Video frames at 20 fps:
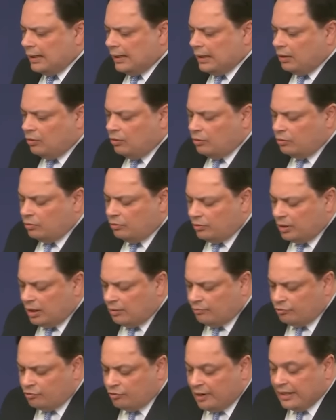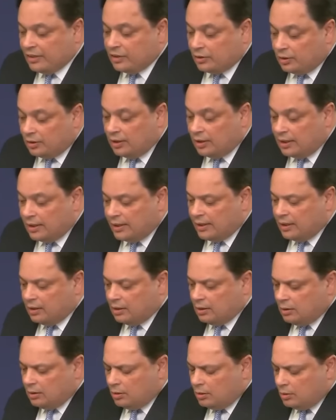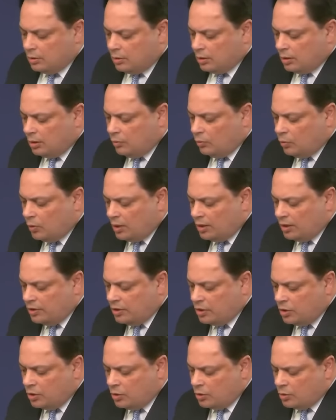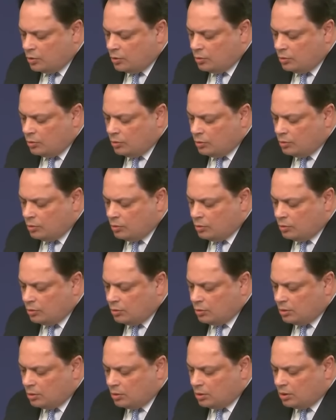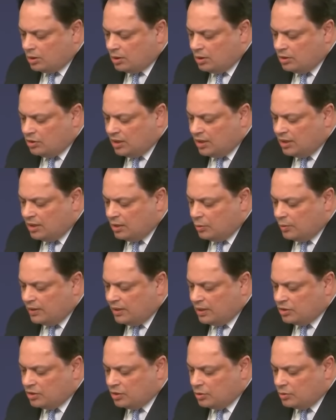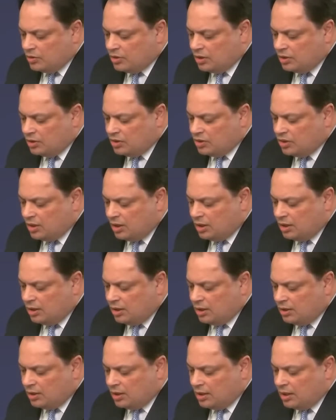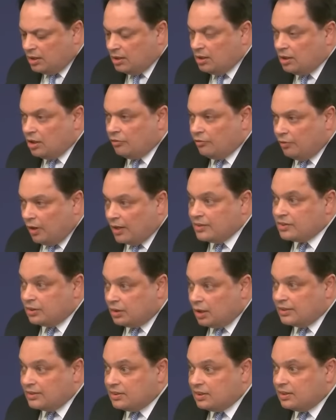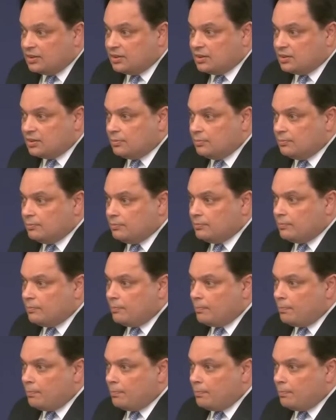how regularly were you dealing with issues concerning the Horizon IT system?